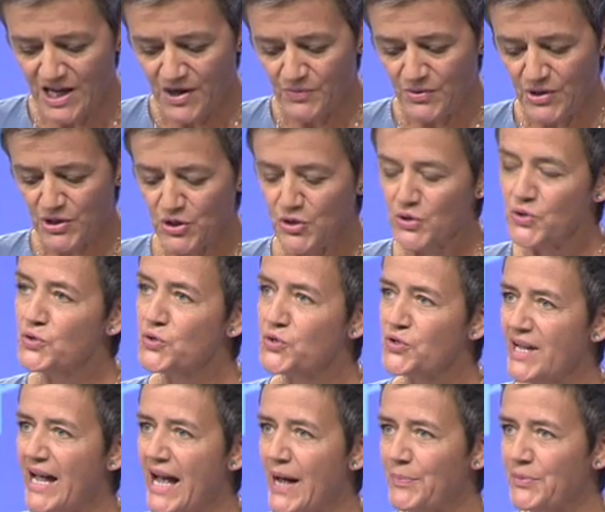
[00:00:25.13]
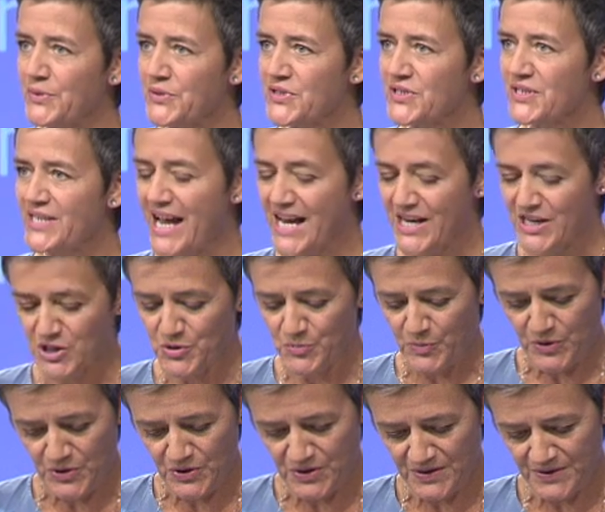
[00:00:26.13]
reduced Apple's tax
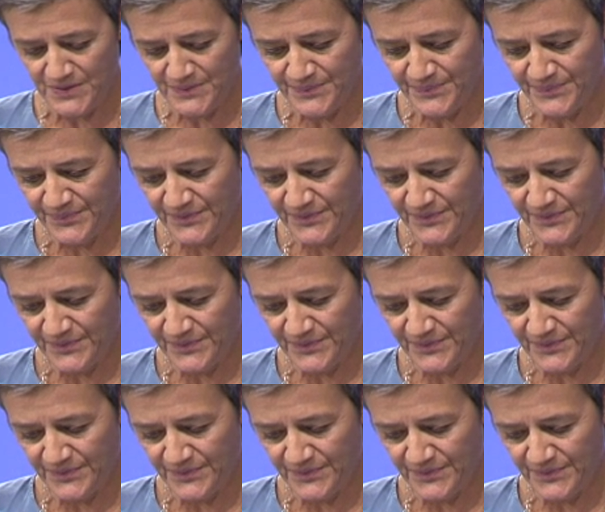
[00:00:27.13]
burden